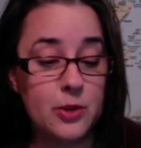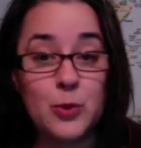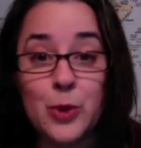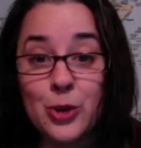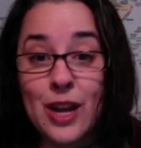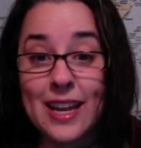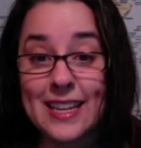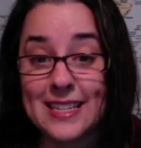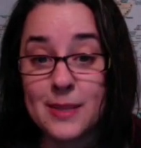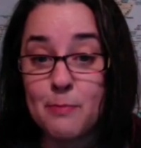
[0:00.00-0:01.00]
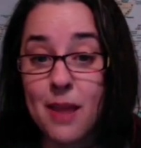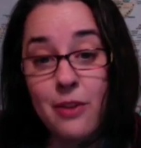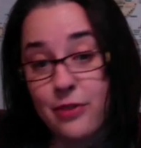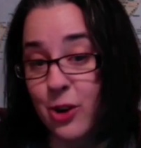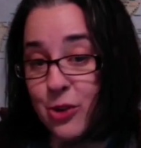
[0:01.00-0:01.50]
The winner is
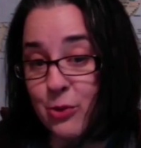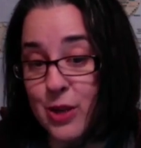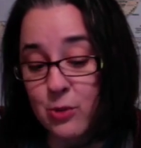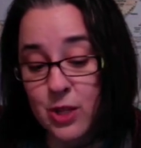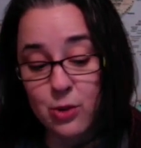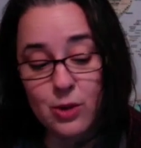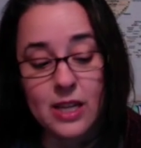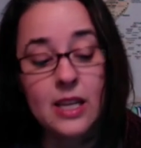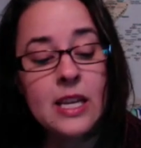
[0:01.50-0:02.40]
Mayfair 333.